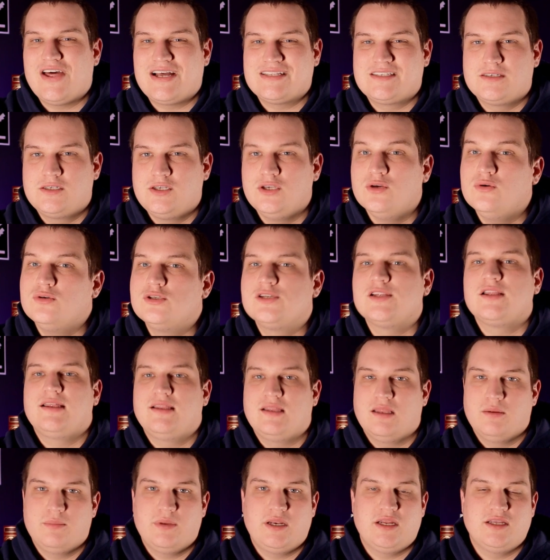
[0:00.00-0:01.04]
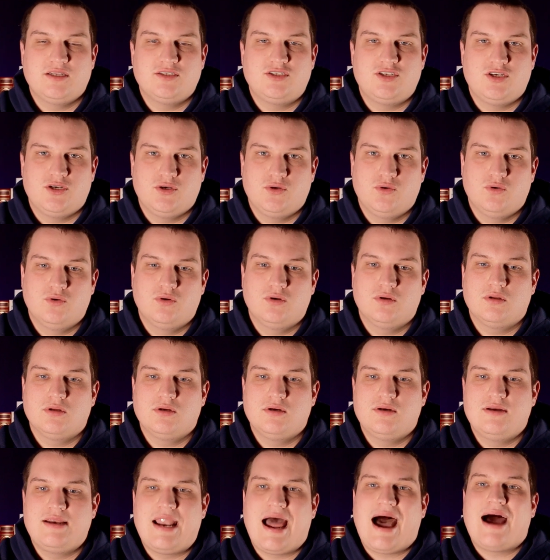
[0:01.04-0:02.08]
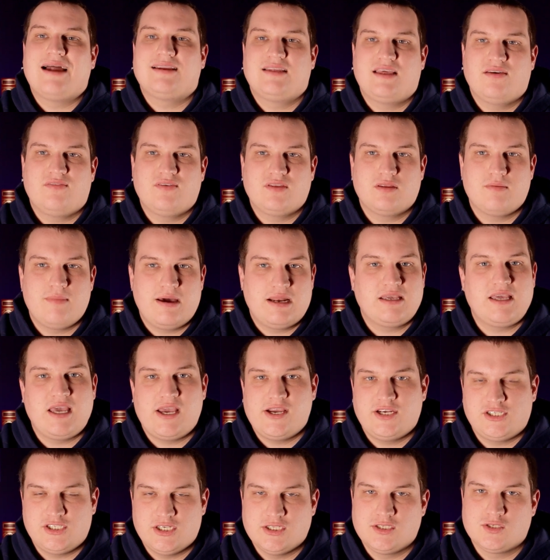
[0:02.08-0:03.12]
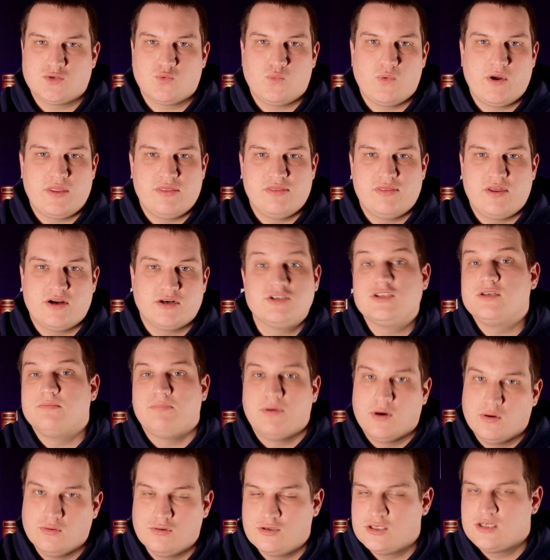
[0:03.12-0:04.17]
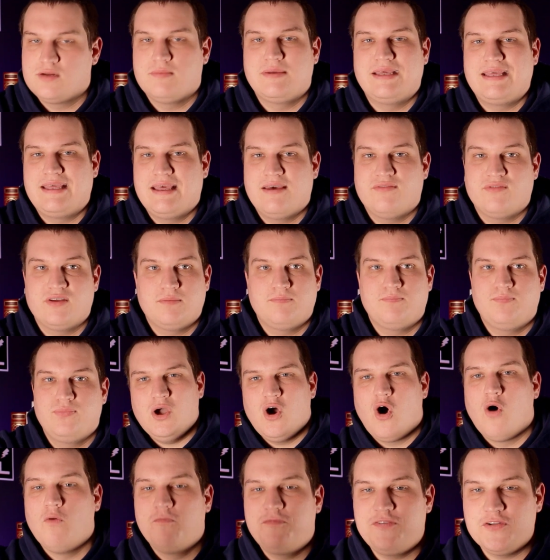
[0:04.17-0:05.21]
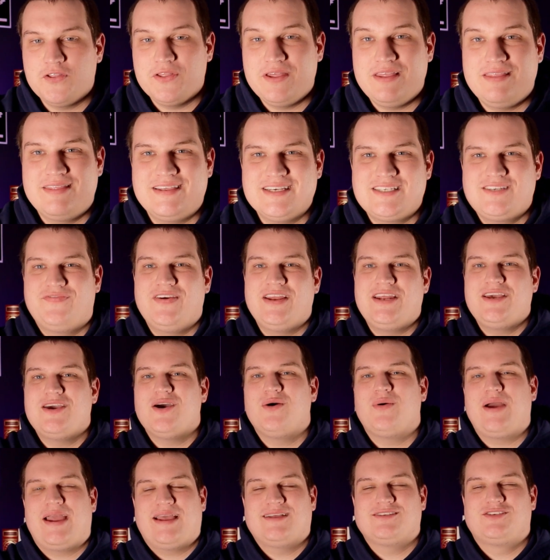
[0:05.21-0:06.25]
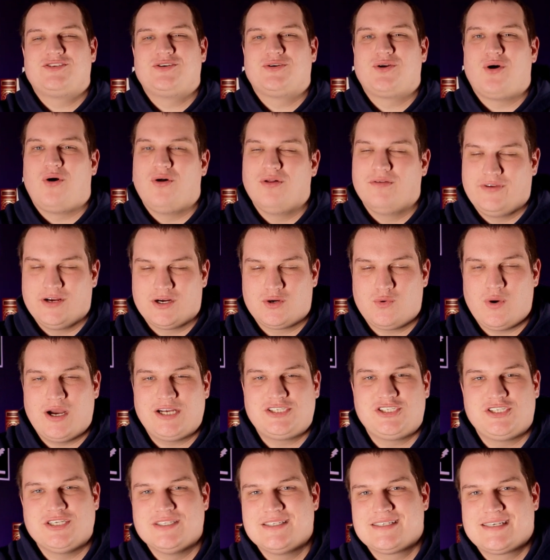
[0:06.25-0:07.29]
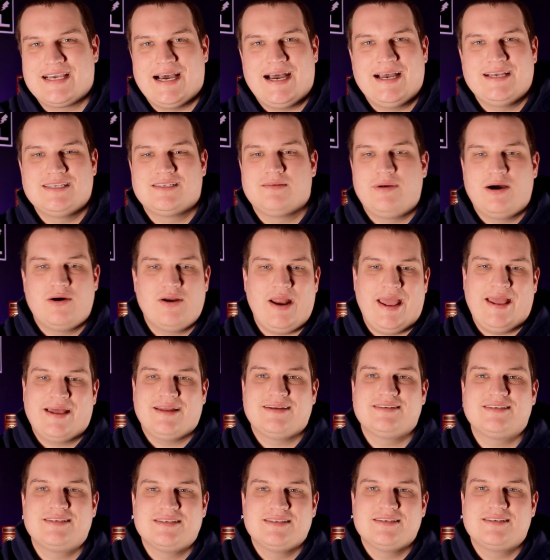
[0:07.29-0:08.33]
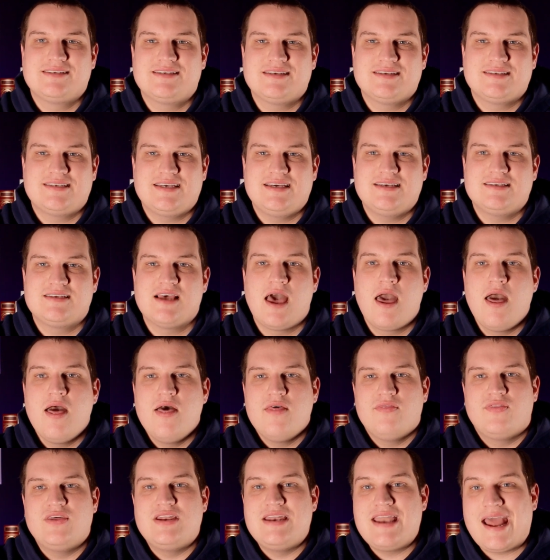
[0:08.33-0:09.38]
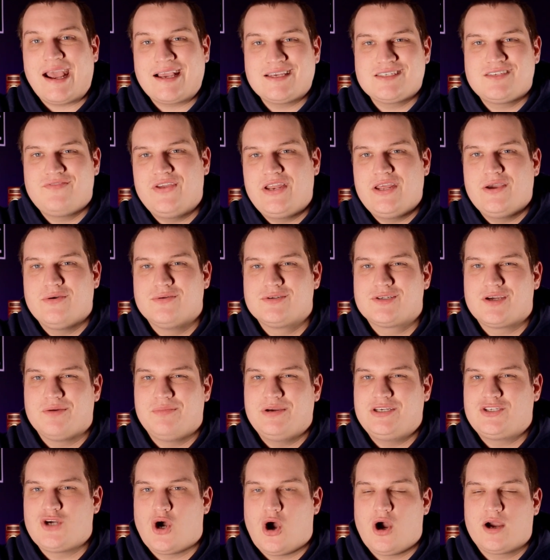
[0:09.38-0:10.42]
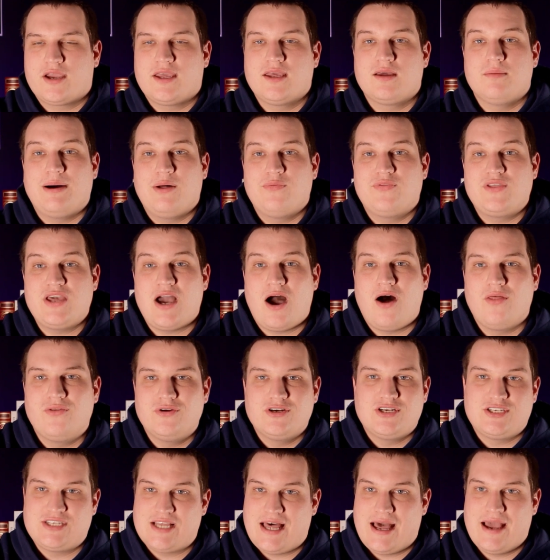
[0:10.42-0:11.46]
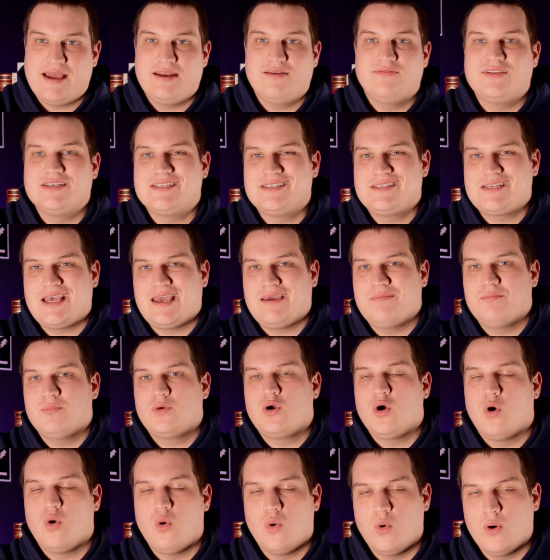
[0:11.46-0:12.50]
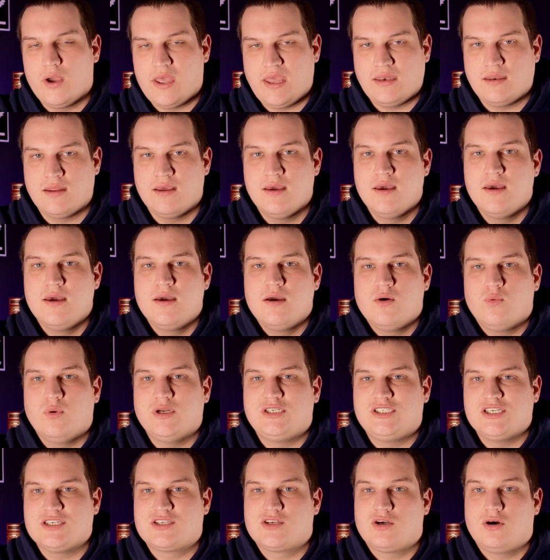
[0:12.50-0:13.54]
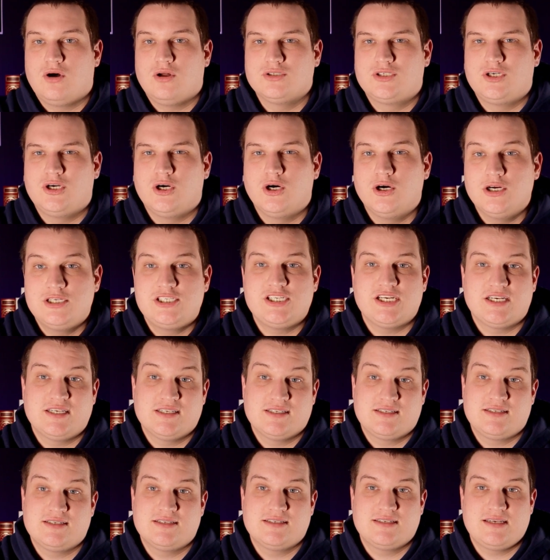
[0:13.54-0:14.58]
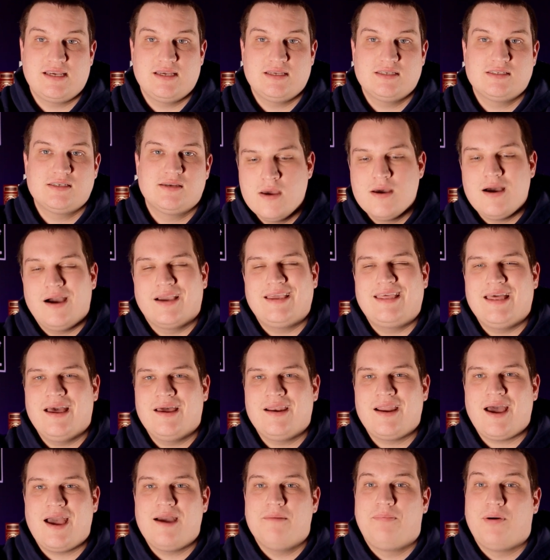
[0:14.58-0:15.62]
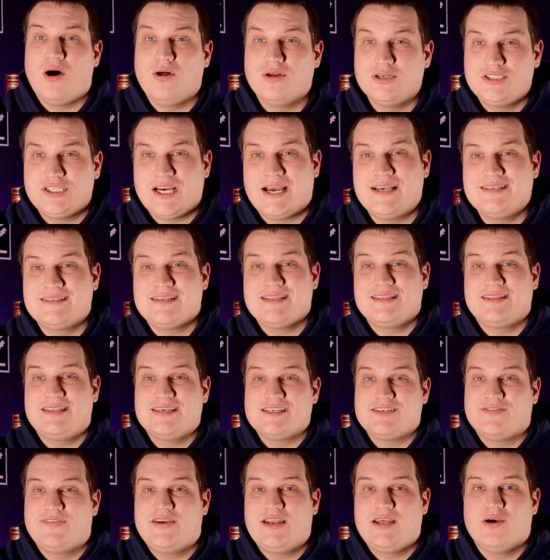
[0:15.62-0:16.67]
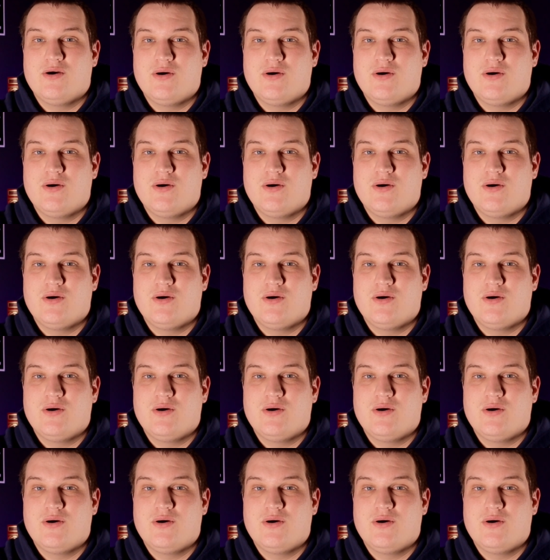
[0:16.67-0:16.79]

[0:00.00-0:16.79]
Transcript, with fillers: but that's usually limited to not giving the medications when they're supposed to be given. Hopefully this video answered all of your questions, guys, about Addison's disease. The next video is going to be talking about the other side of the same coin, which is called Cushing's disease. Again, I apologize that this